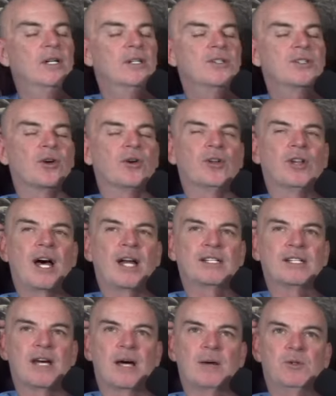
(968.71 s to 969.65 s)
So a
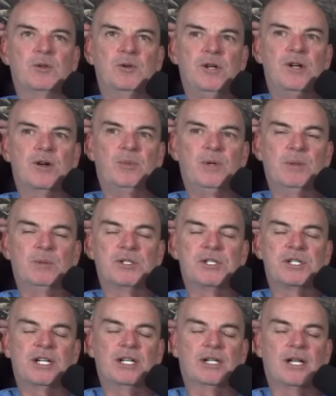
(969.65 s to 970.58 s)
lot of times when you hear people
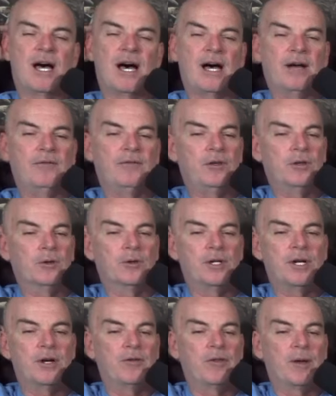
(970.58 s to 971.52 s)
sing live, you'll
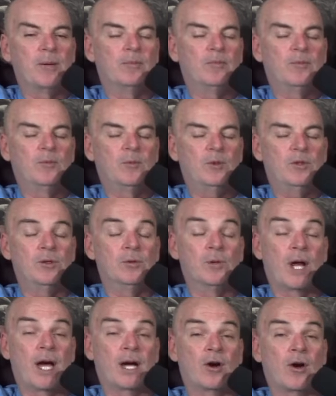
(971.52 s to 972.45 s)
hear them do
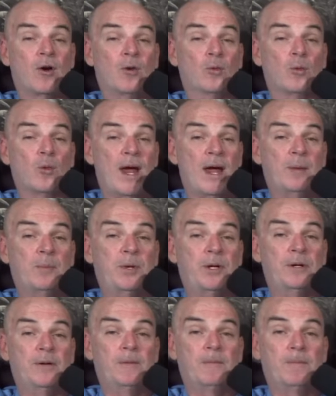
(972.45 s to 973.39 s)
what I call ramp.
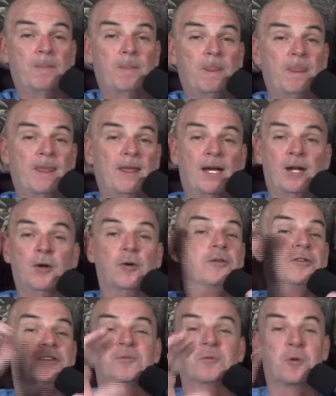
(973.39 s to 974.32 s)
I know
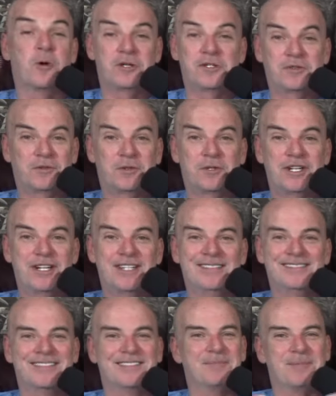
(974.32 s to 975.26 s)
there's words for
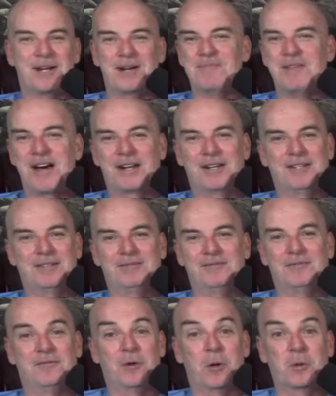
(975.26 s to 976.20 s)
it, but I'm not a
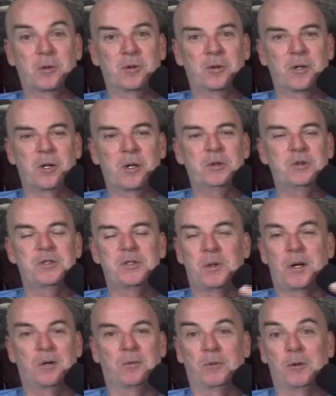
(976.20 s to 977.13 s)
vocal coach,
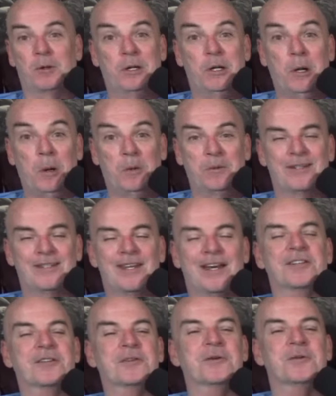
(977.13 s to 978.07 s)
so I don't really know what the
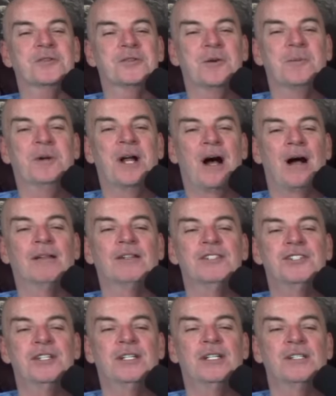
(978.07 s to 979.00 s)
technical
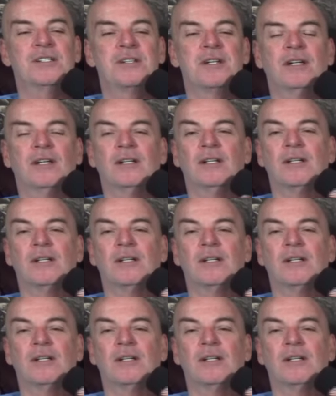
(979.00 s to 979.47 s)
terminology is.